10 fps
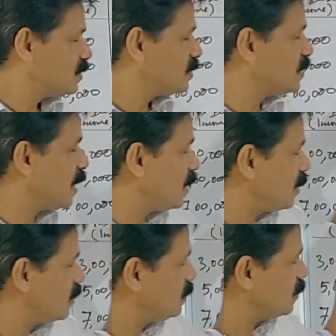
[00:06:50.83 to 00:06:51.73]
the
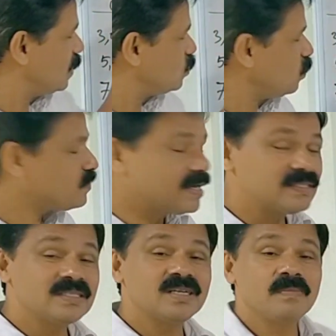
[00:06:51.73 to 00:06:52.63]
rate of
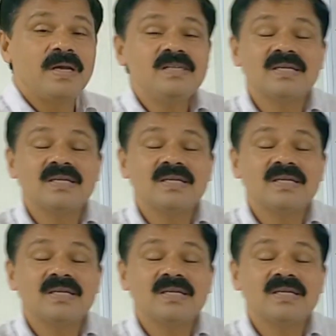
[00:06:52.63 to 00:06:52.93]
taxation remains